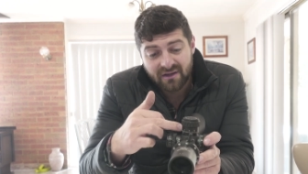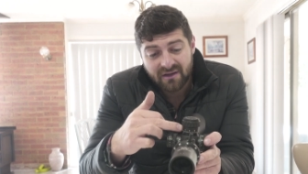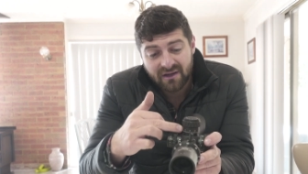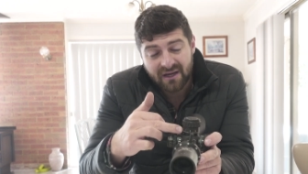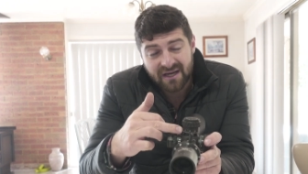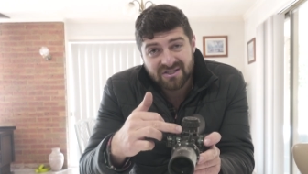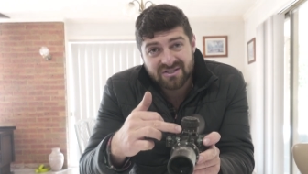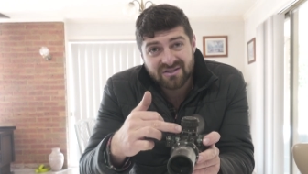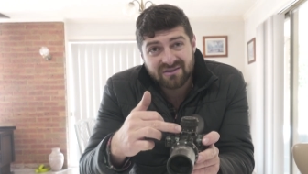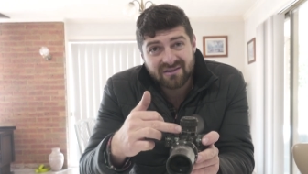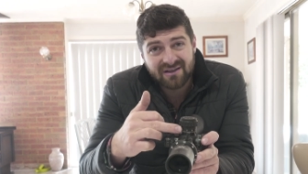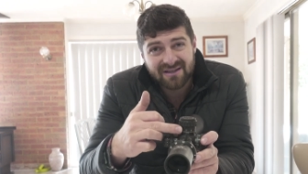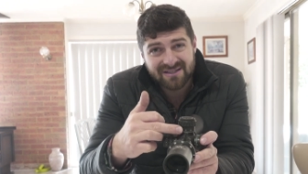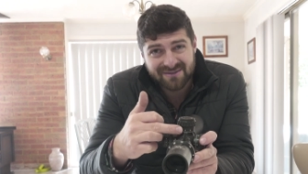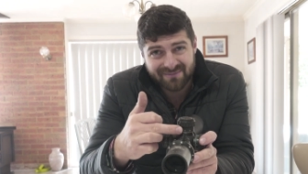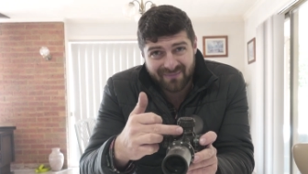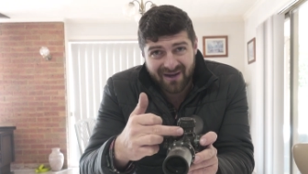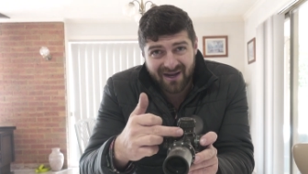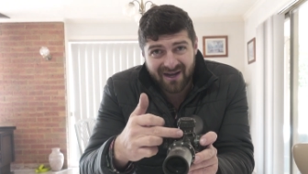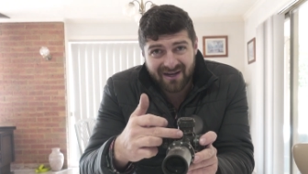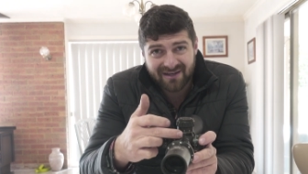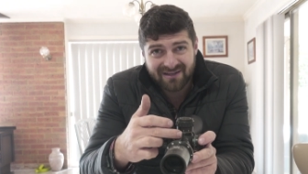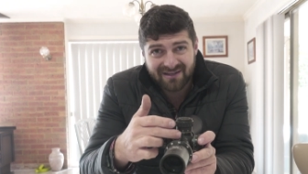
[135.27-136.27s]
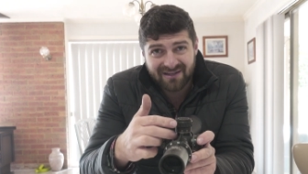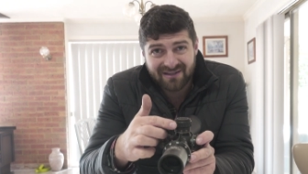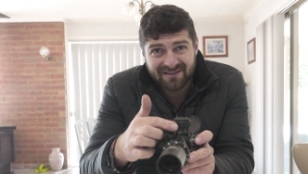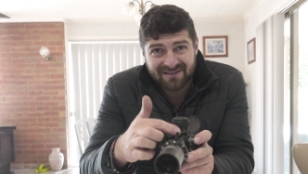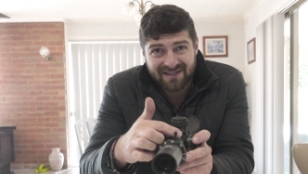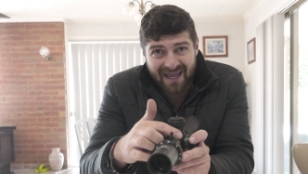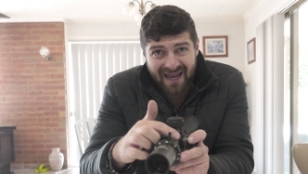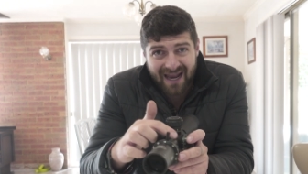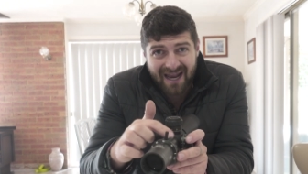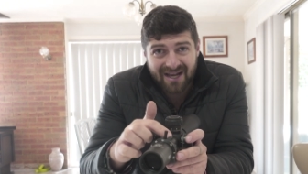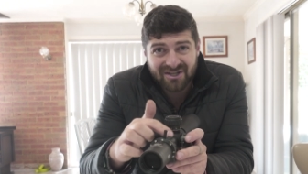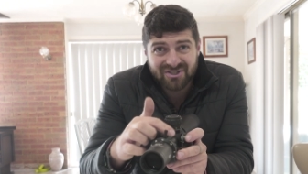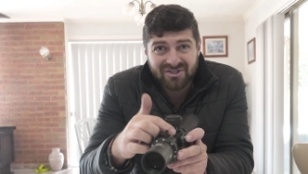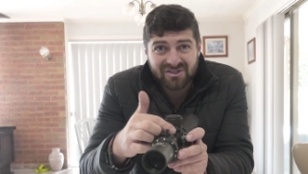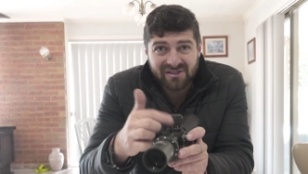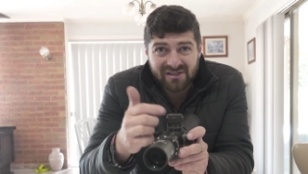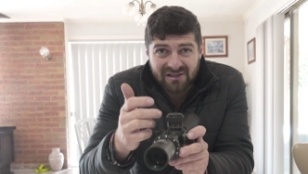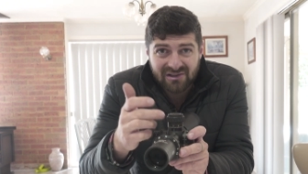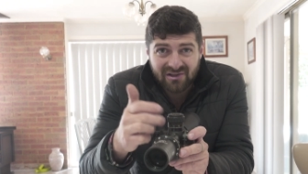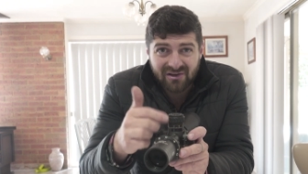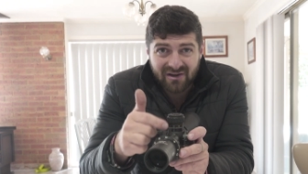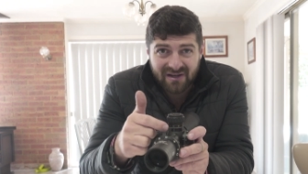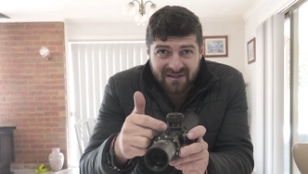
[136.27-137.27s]
each of these markings
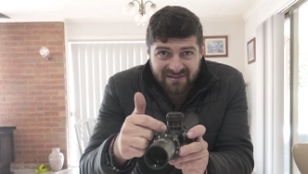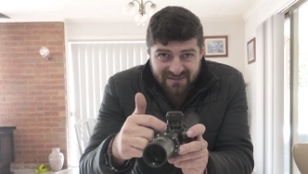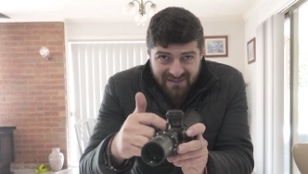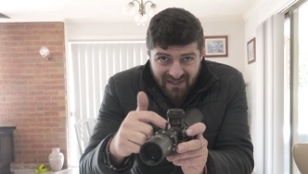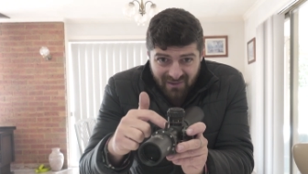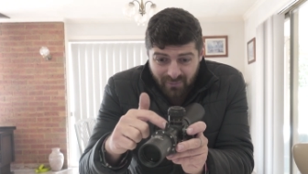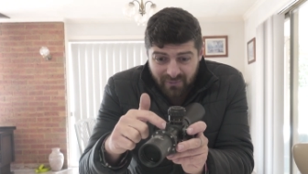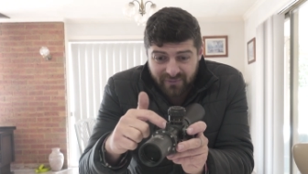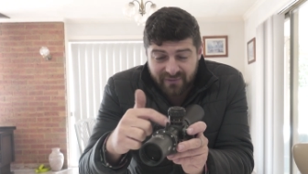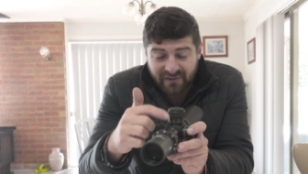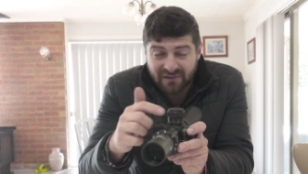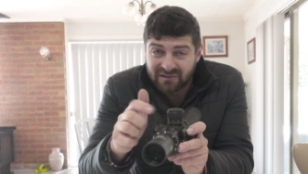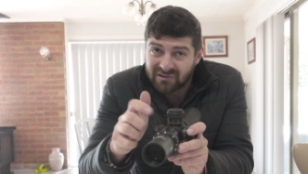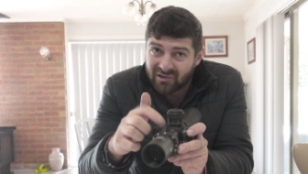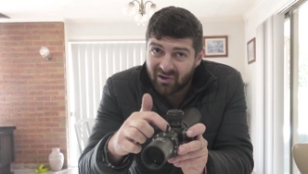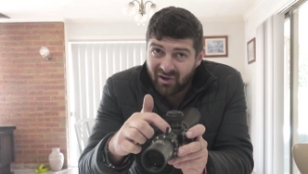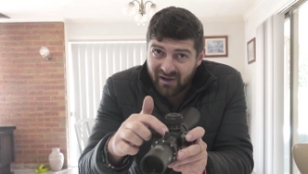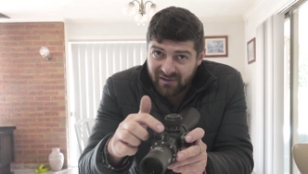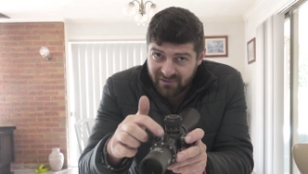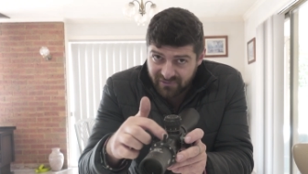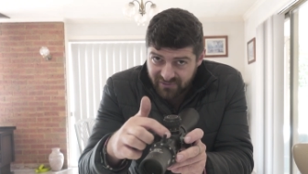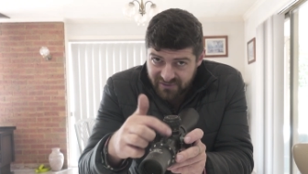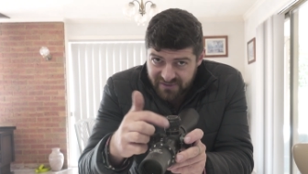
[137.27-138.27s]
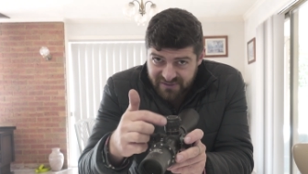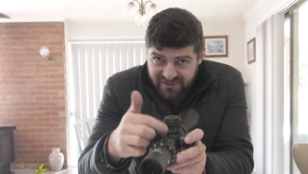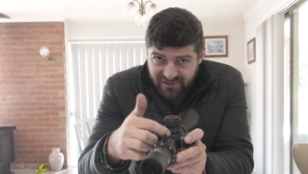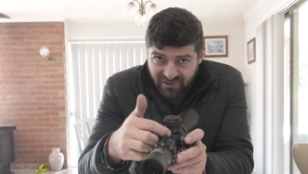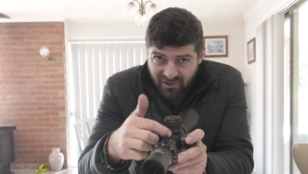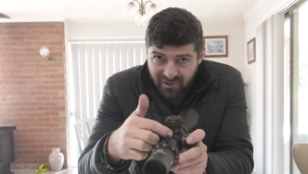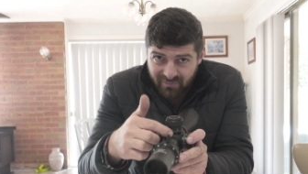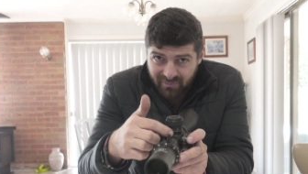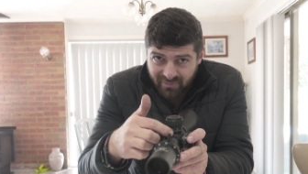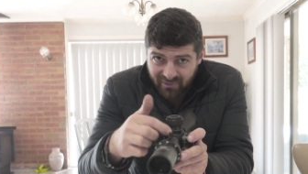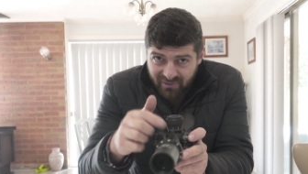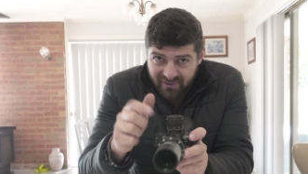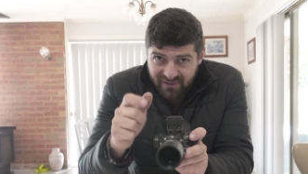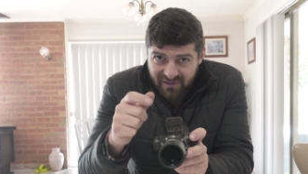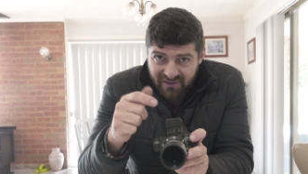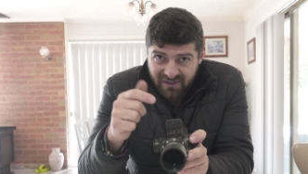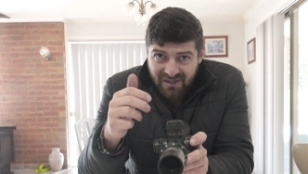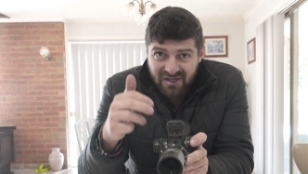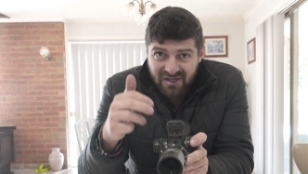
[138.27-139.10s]
actually lines up with the line on the scope body,